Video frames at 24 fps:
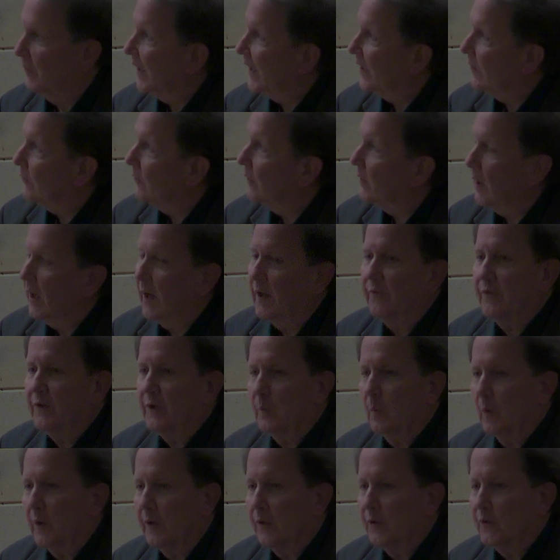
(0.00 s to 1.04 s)
Later in life,
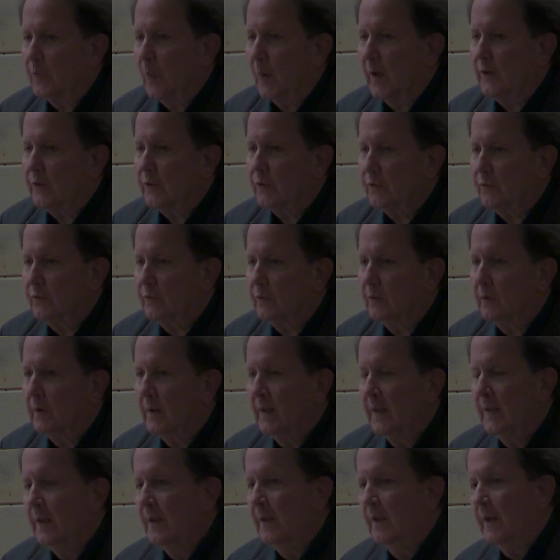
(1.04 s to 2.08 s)
he'd wear his white suit
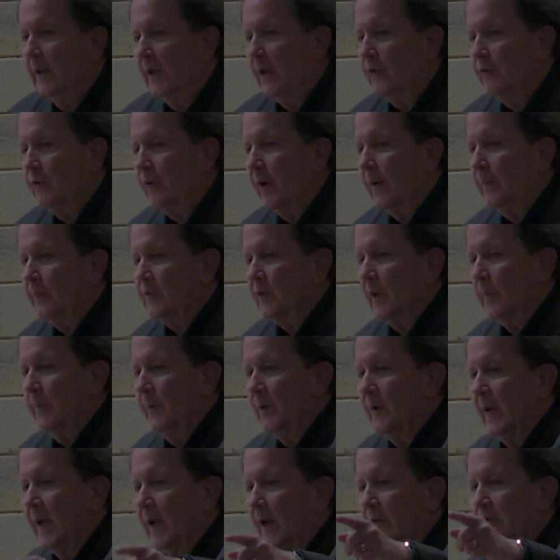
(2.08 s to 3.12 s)
and traipse up
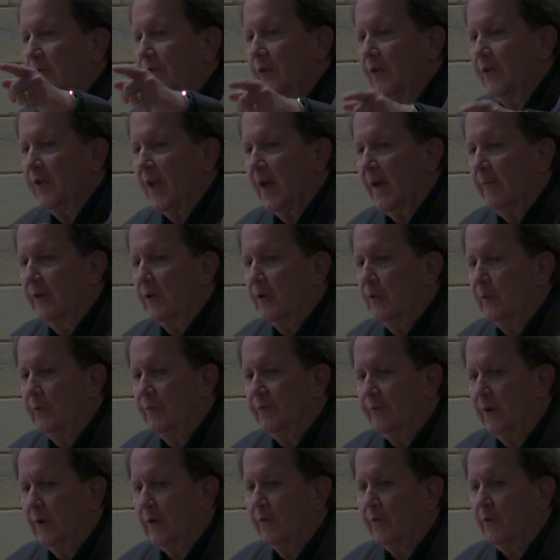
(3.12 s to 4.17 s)
and down Fifth Avenue in
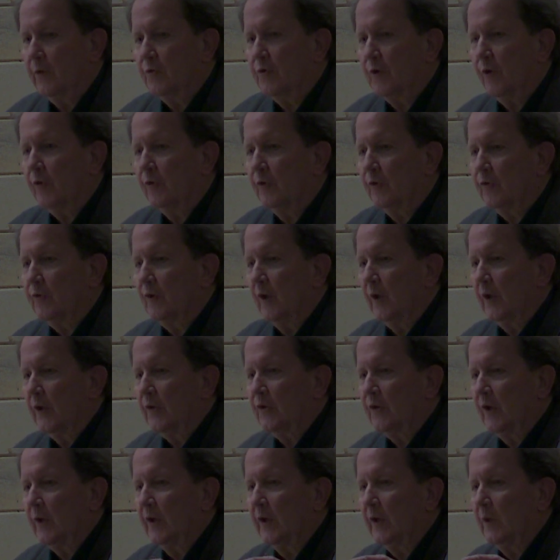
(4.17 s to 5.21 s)
front of the churches on a
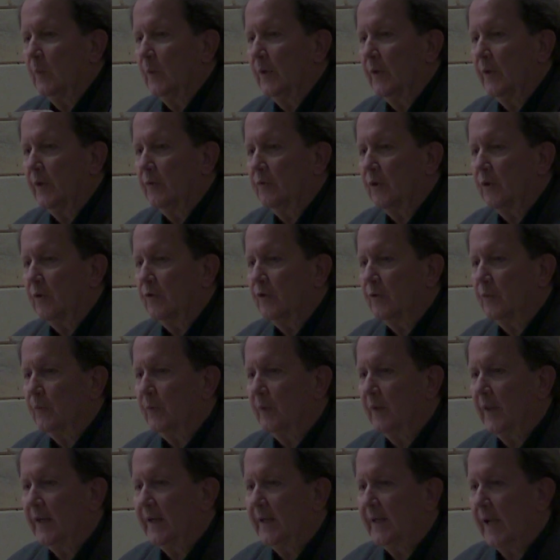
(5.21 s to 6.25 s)
Sunday when the churches were
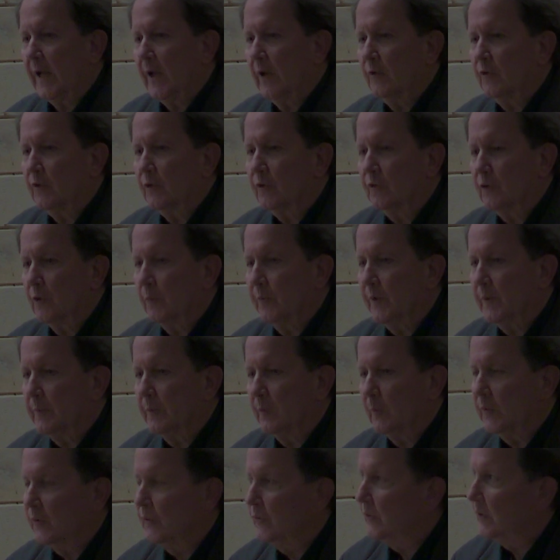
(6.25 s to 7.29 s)
letting out, just so
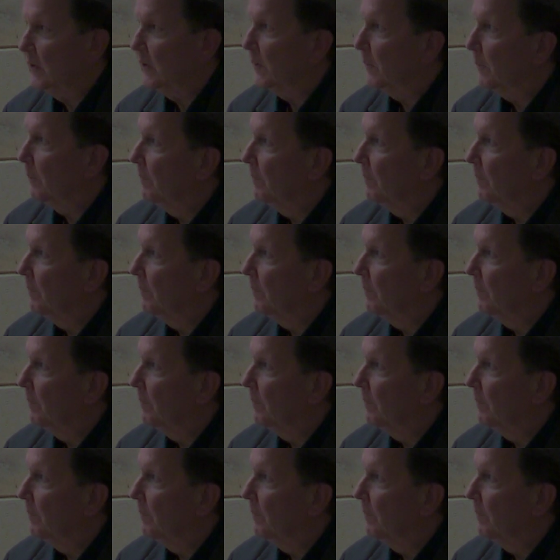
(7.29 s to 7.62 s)
people would see him.